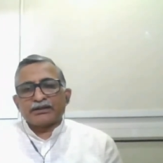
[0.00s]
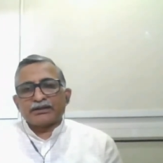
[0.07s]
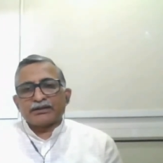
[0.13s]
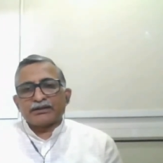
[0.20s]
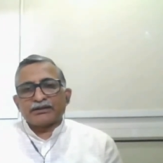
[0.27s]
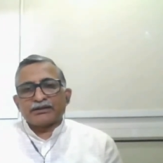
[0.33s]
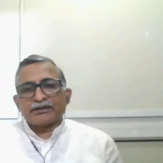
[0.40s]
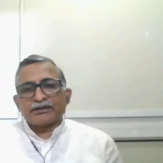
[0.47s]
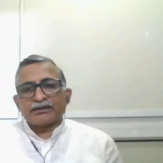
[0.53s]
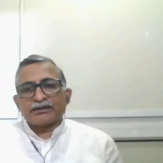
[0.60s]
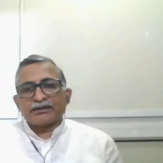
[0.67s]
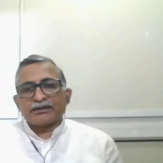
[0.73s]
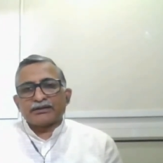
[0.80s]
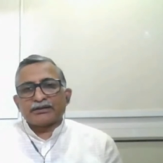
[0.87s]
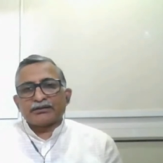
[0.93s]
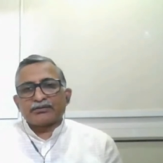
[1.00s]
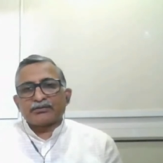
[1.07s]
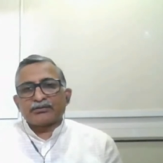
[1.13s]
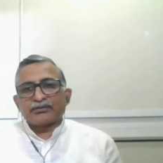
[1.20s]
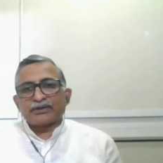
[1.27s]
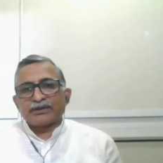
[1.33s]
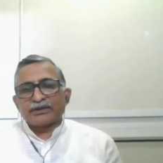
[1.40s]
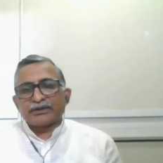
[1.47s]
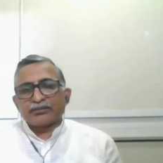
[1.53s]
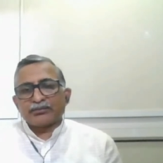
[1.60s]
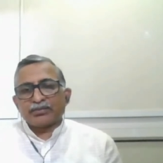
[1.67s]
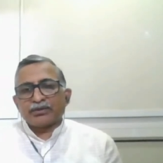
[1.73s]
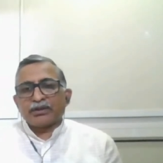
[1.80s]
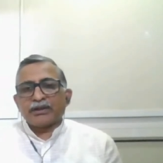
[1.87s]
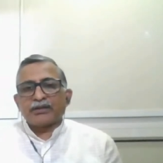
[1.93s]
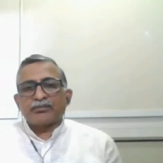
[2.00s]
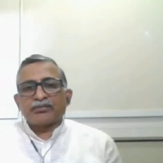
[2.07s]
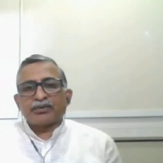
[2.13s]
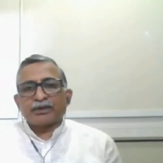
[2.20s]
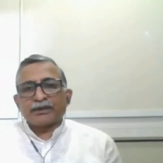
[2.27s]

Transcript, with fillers: uh the, the, the, two, three important